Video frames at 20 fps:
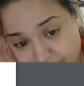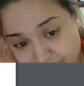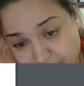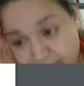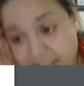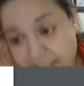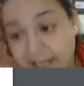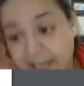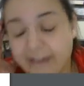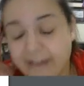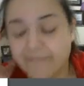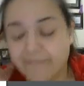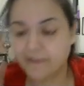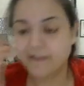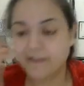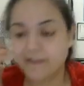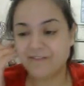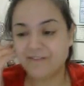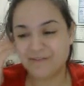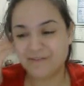And I have
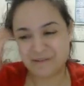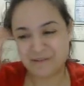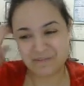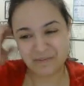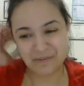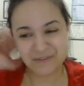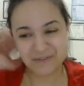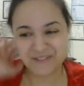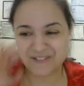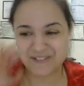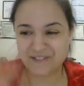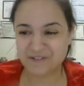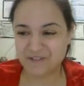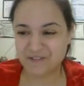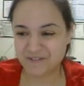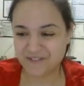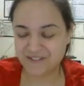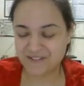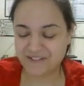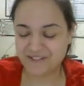given people
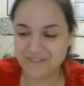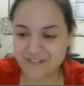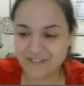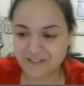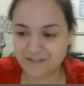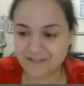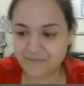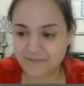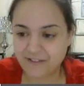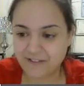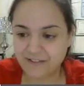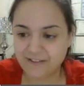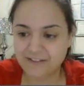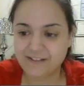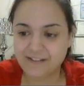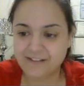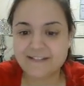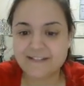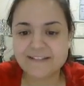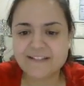zeros and they've ended up failing the
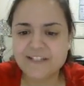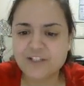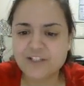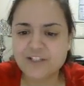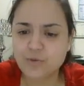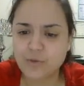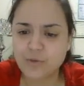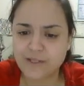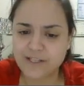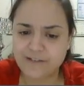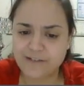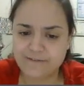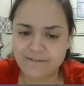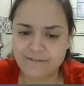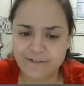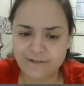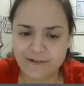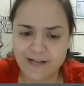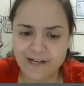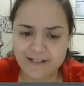class, and I don't want that for
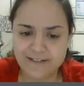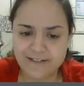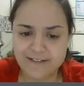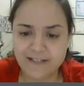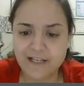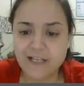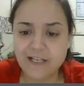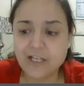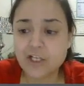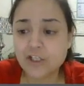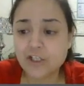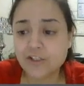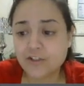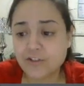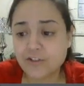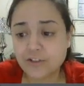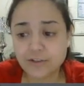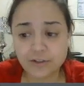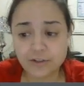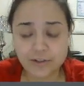you guys. So
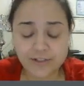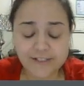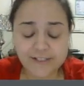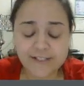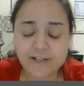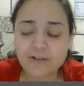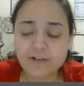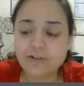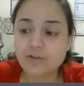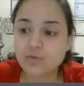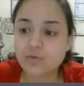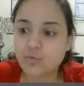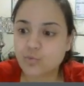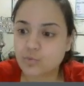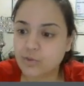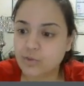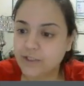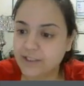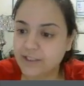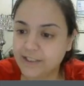the Learn Center is
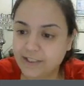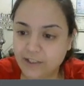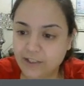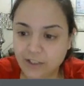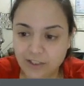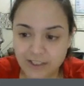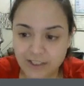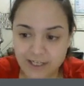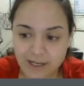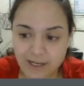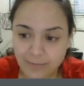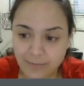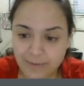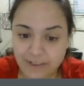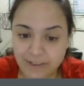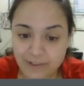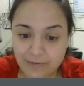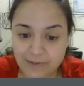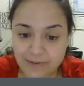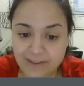really good at
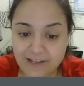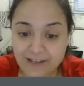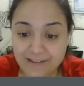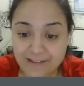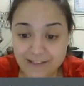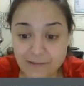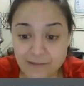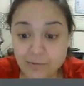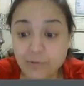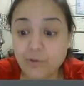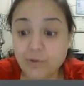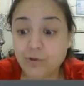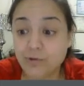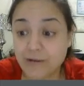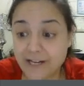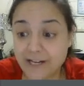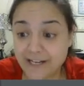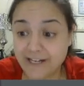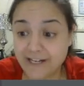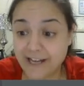helping you with that. They will
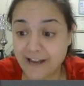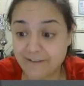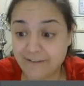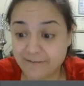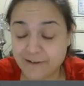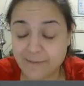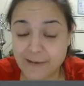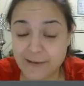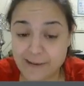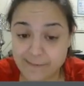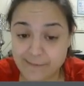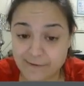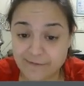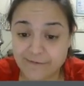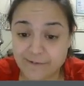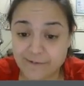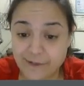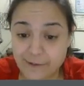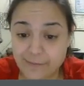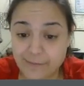grade every paper
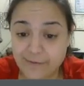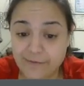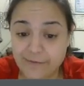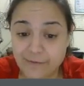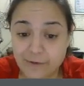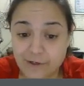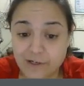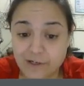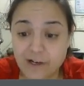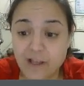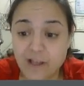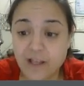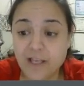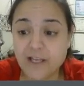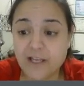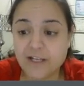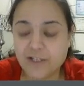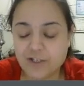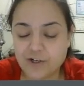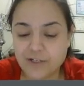for you before
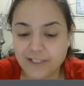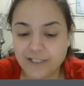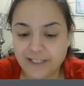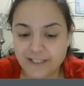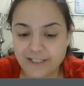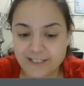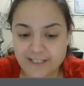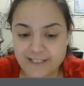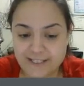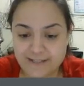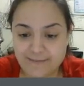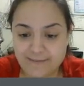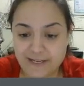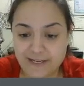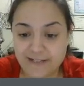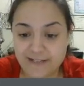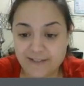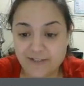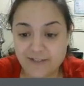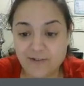turning it into
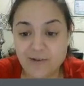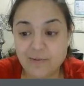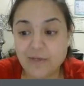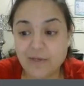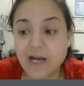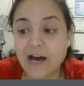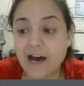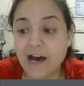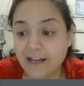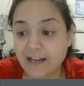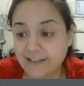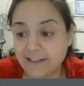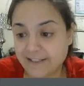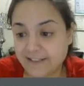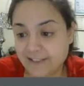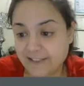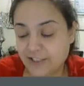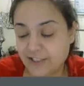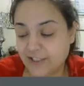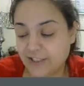me. So I would highly
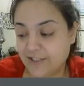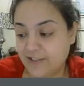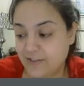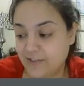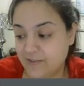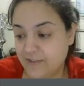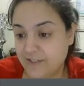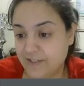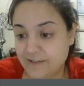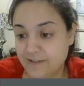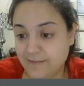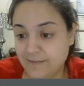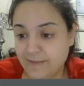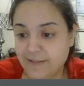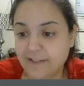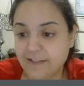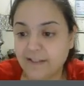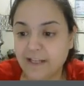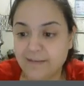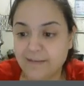suggest using them.
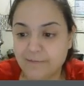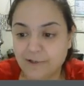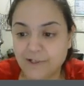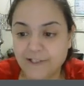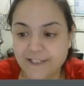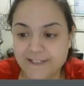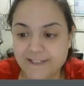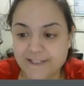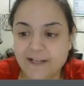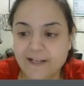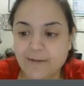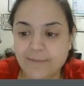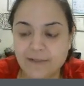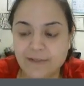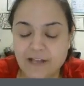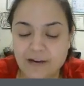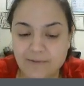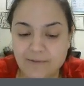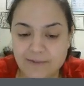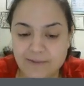And the librarians help a
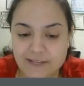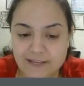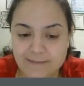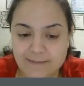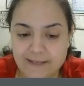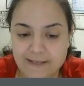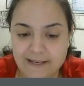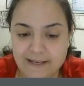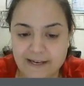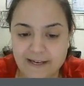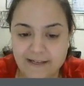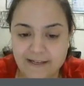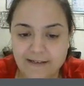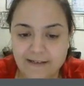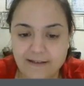lot with APA.